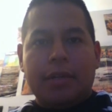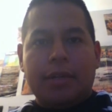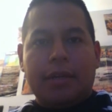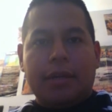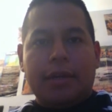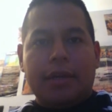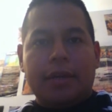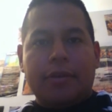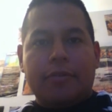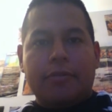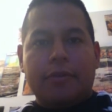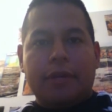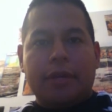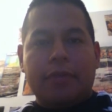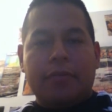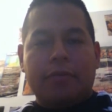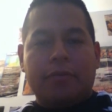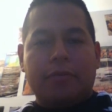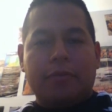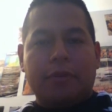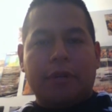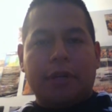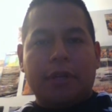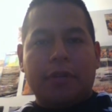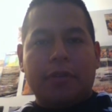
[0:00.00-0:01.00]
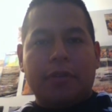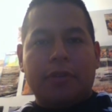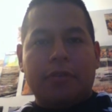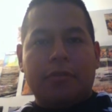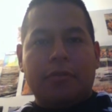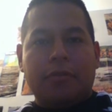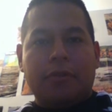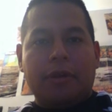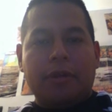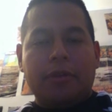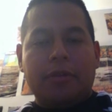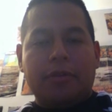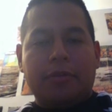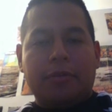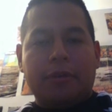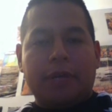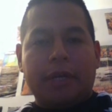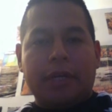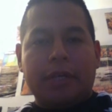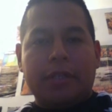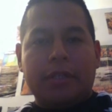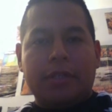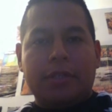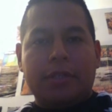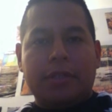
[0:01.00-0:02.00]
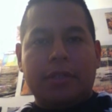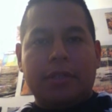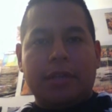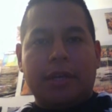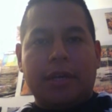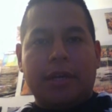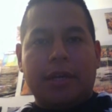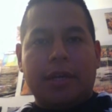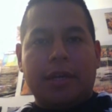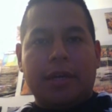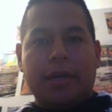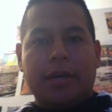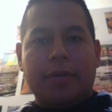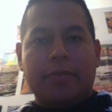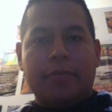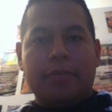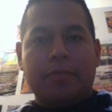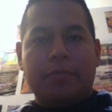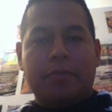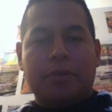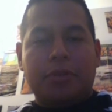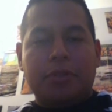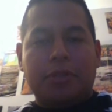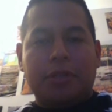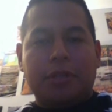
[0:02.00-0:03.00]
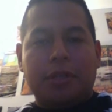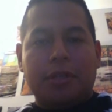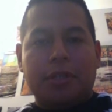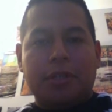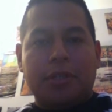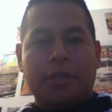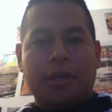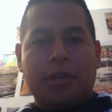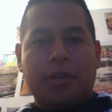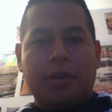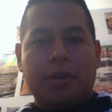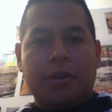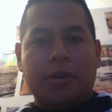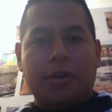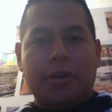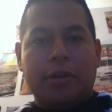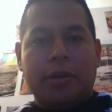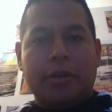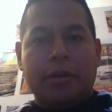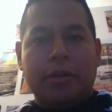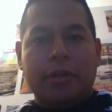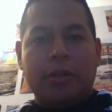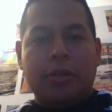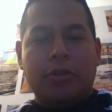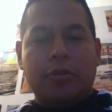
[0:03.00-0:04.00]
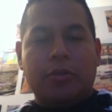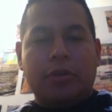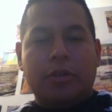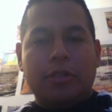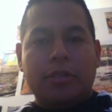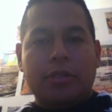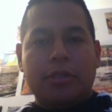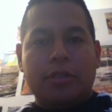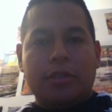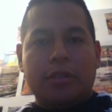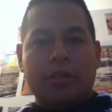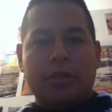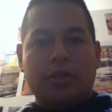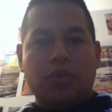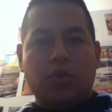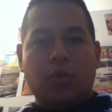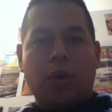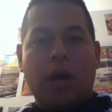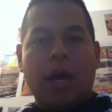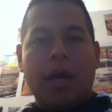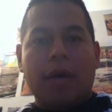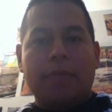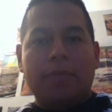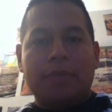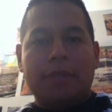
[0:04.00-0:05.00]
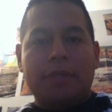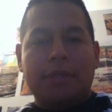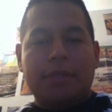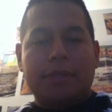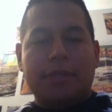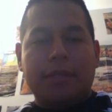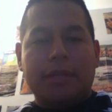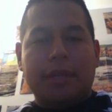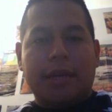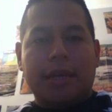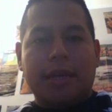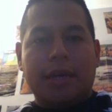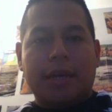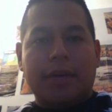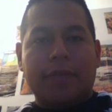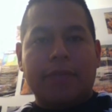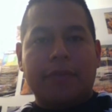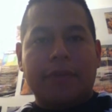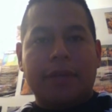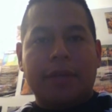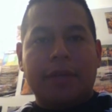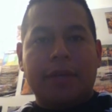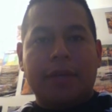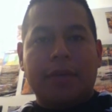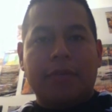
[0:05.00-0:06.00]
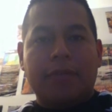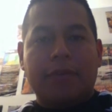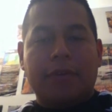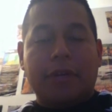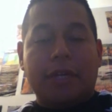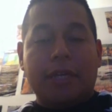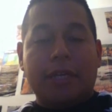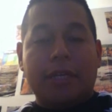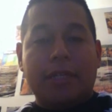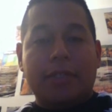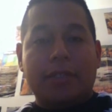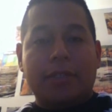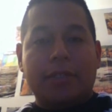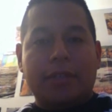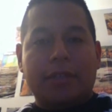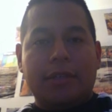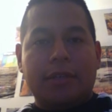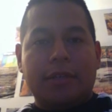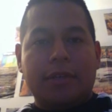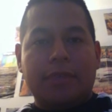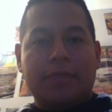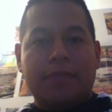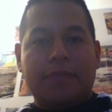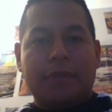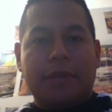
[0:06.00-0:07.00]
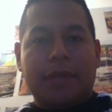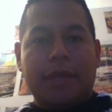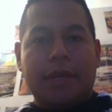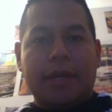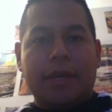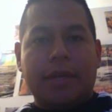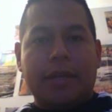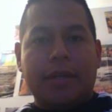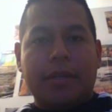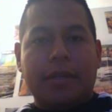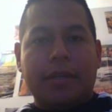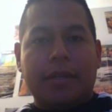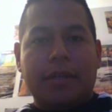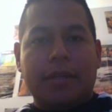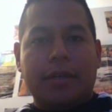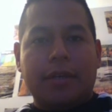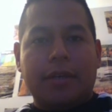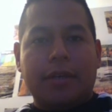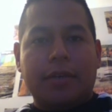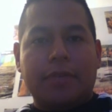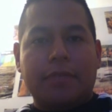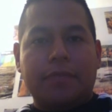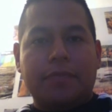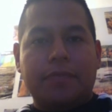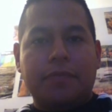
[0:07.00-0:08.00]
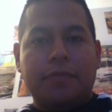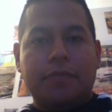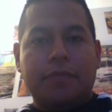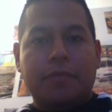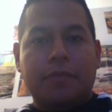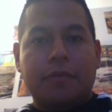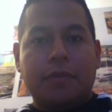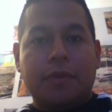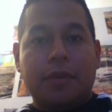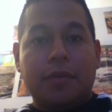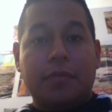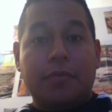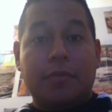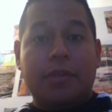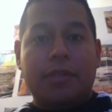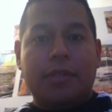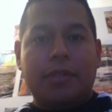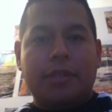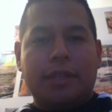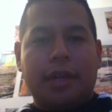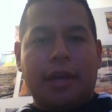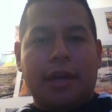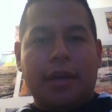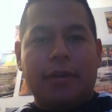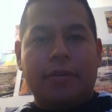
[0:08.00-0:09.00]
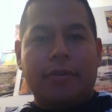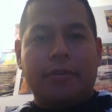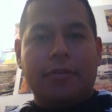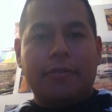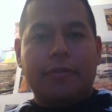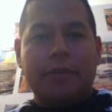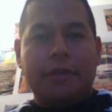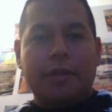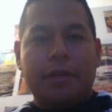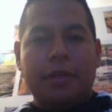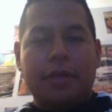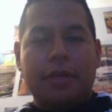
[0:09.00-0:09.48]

they had a great run throughout the race, uh, pushing each other, doing the swaps uh, very easily and uh, with style.